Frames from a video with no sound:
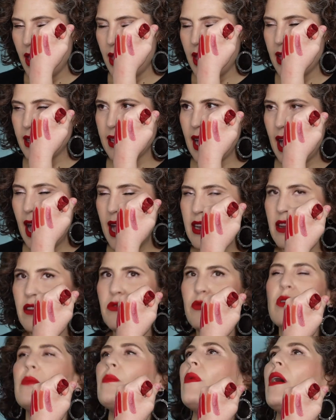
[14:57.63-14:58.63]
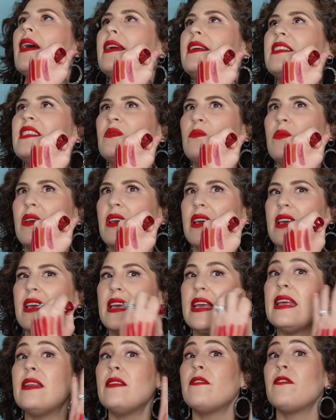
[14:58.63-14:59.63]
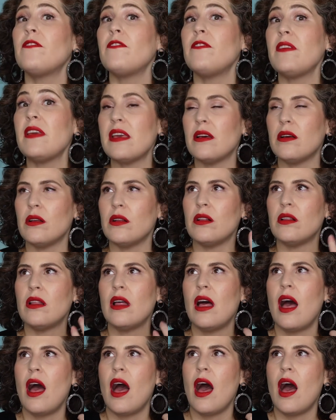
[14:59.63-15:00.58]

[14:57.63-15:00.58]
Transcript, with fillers: It kind of reminds me in feel